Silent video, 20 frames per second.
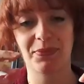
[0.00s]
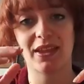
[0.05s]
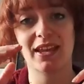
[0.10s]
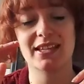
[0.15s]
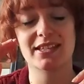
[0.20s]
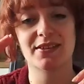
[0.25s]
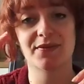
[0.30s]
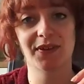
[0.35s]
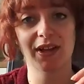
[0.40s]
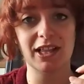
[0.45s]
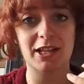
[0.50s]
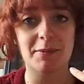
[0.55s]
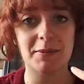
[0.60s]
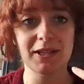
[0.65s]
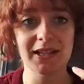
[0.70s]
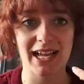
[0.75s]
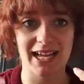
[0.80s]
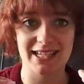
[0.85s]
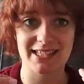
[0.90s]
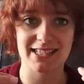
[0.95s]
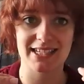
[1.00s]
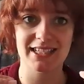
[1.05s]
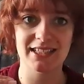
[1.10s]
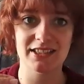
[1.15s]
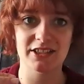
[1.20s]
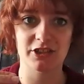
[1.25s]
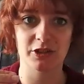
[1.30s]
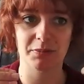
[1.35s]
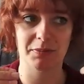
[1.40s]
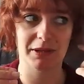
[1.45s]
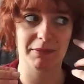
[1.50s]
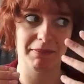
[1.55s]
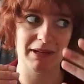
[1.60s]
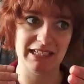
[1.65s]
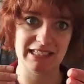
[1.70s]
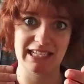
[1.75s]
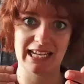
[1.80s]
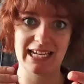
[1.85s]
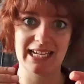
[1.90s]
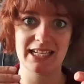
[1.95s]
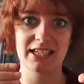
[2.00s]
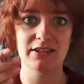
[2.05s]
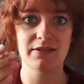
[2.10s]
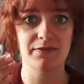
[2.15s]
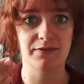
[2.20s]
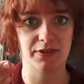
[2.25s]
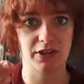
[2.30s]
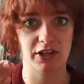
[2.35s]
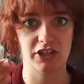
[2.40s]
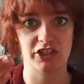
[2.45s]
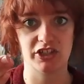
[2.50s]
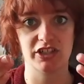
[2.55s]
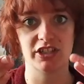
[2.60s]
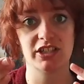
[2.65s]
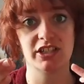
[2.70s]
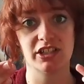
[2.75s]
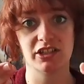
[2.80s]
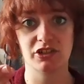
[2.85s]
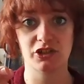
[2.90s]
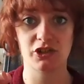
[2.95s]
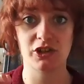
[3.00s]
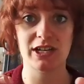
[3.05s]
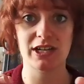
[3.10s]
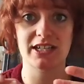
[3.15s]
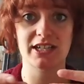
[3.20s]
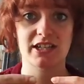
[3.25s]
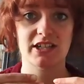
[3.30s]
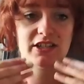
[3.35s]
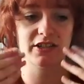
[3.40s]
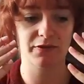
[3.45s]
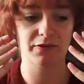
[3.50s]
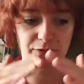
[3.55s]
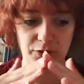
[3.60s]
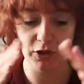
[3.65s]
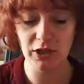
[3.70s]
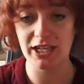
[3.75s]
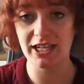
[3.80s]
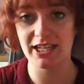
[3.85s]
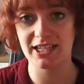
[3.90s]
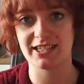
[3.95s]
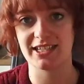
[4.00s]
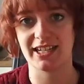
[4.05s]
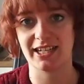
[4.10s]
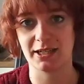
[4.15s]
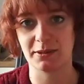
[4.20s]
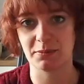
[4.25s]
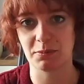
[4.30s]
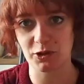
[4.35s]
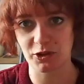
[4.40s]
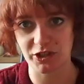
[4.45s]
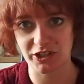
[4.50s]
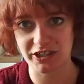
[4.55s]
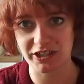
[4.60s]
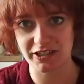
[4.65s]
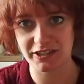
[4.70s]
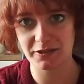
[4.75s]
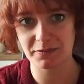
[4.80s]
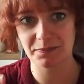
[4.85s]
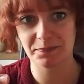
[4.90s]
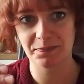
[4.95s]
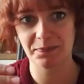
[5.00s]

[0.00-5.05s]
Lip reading: It's a valuable asset that should be maintained, versioned, and treated as a fully contained product.